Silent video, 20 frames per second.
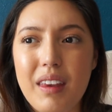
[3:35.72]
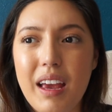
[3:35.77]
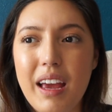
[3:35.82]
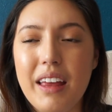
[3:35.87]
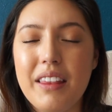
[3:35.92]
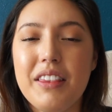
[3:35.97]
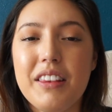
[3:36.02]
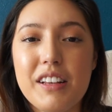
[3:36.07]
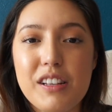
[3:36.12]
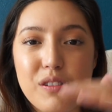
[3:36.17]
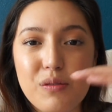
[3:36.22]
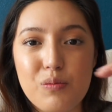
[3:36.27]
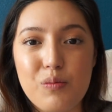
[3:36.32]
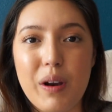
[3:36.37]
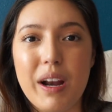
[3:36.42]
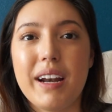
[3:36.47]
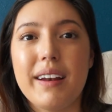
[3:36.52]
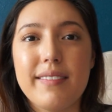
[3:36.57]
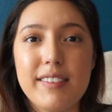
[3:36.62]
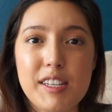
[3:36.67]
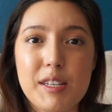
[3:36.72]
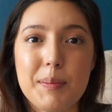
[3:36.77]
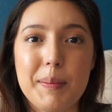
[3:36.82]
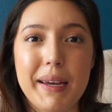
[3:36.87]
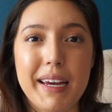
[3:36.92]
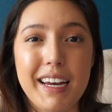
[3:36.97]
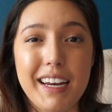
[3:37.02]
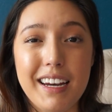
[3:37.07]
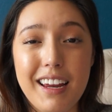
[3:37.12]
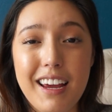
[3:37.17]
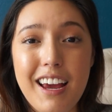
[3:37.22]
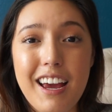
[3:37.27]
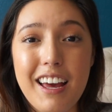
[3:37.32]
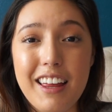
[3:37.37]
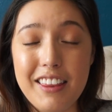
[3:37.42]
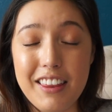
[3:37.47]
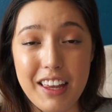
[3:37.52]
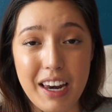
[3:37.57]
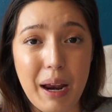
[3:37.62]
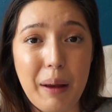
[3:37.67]
at this rate of speed,
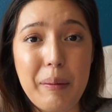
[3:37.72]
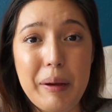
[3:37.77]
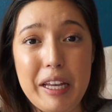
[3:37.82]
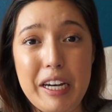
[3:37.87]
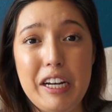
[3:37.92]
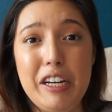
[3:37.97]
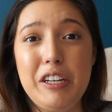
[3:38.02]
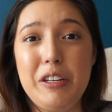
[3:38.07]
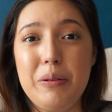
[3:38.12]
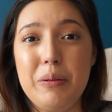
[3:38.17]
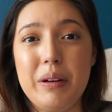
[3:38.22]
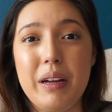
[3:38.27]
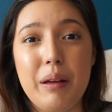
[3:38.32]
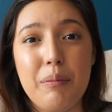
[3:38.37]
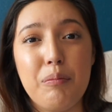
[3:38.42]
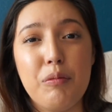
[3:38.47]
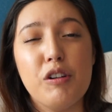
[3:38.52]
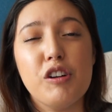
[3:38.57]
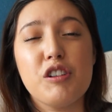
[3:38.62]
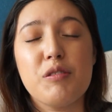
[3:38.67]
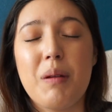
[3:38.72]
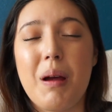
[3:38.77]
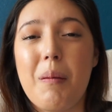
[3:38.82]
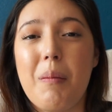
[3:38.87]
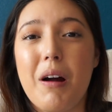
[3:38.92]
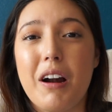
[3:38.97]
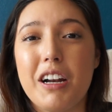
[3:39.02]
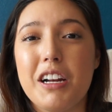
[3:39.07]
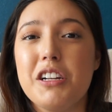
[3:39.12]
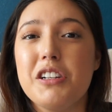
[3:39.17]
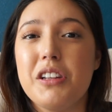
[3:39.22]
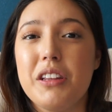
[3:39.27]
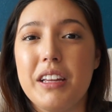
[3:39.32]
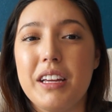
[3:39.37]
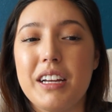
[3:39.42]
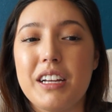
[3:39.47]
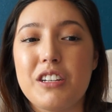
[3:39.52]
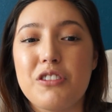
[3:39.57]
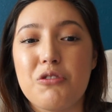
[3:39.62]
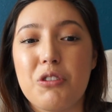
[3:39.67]
then I'm gonna do it and push my body to the
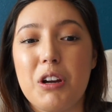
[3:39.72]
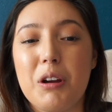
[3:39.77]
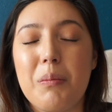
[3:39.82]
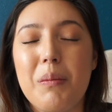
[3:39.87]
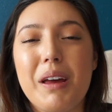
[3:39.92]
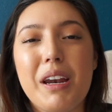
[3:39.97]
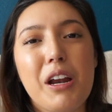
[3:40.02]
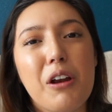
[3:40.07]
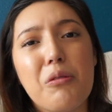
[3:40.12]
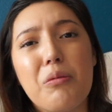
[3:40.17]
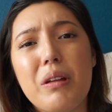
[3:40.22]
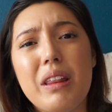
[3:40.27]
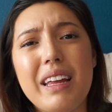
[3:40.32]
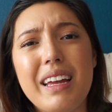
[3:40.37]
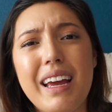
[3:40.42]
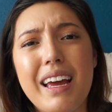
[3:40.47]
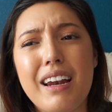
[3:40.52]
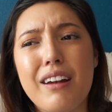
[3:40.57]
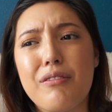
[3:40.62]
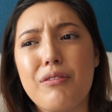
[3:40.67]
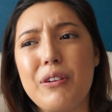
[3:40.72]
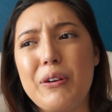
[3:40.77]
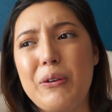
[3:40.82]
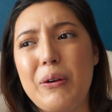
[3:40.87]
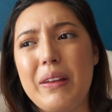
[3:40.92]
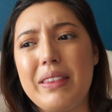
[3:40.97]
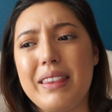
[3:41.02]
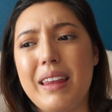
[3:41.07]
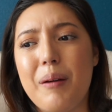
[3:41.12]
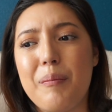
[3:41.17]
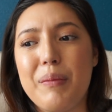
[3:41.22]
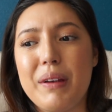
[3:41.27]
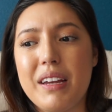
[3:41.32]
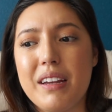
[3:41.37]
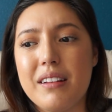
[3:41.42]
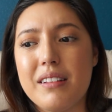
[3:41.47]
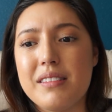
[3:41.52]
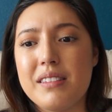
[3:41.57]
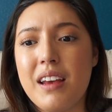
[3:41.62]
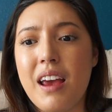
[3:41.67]
extreme. And I really kind of regret that
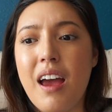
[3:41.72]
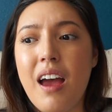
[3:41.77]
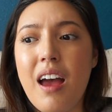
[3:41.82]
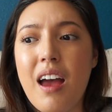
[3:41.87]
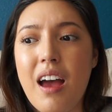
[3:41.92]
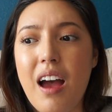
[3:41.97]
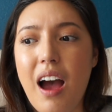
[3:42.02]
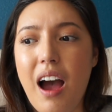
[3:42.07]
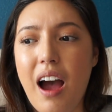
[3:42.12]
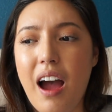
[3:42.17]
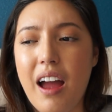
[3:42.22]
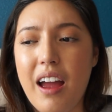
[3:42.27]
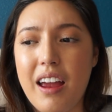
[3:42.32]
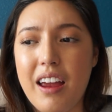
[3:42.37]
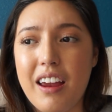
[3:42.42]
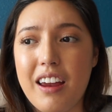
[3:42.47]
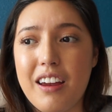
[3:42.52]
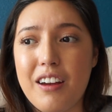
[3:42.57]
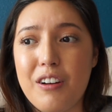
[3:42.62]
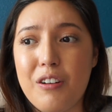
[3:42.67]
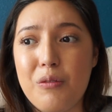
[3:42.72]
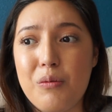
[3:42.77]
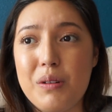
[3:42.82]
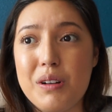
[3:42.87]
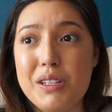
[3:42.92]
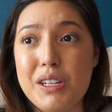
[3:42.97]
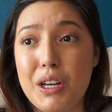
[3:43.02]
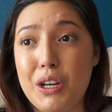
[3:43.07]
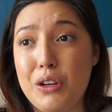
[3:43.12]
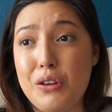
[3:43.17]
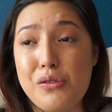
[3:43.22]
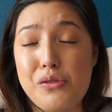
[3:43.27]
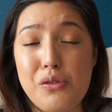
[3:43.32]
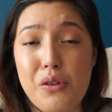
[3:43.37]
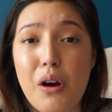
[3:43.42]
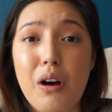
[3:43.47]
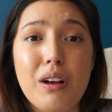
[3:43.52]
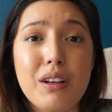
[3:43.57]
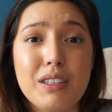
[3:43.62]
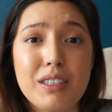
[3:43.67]
because I was
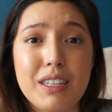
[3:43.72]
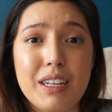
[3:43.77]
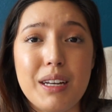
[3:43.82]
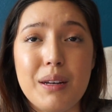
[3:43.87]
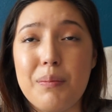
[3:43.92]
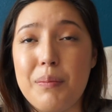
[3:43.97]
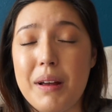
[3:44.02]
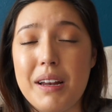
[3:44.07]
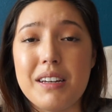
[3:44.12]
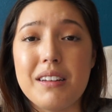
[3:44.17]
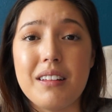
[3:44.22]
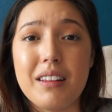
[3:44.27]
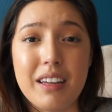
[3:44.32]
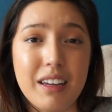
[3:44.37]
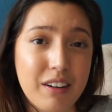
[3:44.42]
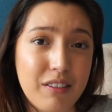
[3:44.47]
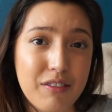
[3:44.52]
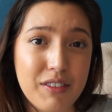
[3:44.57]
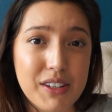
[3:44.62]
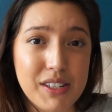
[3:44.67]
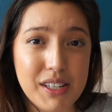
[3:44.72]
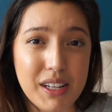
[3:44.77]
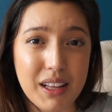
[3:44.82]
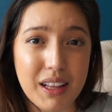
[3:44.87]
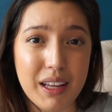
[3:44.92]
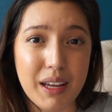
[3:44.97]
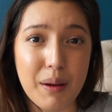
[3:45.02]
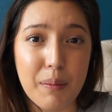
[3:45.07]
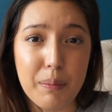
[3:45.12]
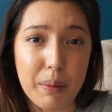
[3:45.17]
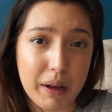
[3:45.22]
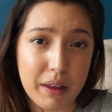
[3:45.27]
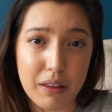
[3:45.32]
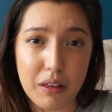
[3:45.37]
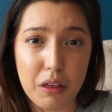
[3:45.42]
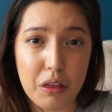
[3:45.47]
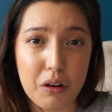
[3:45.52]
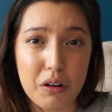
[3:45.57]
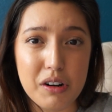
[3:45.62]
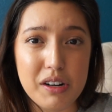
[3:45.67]
exhausted mentally and physically by the
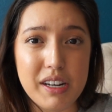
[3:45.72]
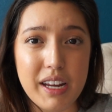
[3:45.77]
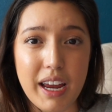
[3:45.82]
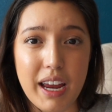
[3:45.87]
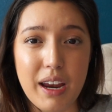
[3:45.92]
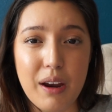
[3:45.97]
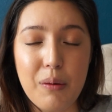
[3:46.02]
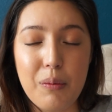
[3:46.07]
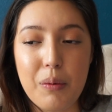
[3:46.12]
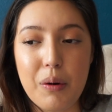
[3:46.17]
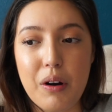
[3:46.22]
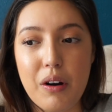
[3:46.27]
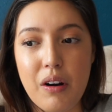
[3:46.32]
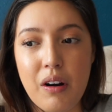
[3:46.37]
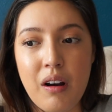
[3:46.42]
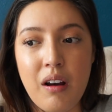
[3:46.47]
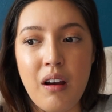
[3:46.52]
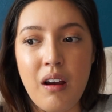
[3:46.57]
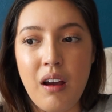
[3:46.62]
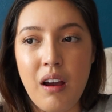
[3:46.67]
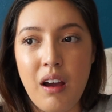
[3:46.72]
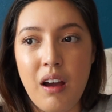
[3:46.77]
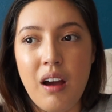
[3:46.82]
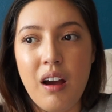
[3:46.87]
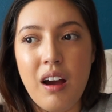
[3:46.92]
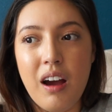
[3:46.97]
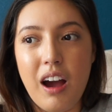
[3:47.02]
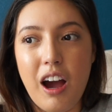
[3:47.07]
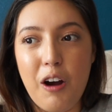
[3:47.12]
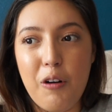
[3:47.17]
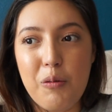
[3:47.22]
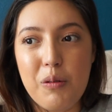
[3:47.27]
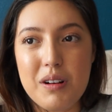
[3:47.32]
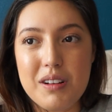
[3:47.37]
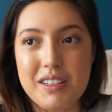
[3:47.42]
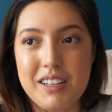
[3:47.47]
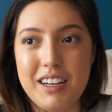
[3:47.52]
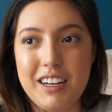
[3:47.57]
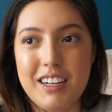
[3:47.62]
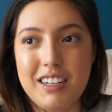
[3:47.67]
third day, where I
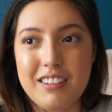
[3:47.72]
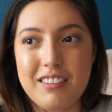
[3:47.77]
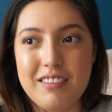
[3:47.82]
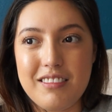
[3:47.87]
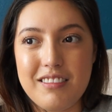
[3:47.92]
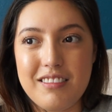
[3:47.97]
wasn't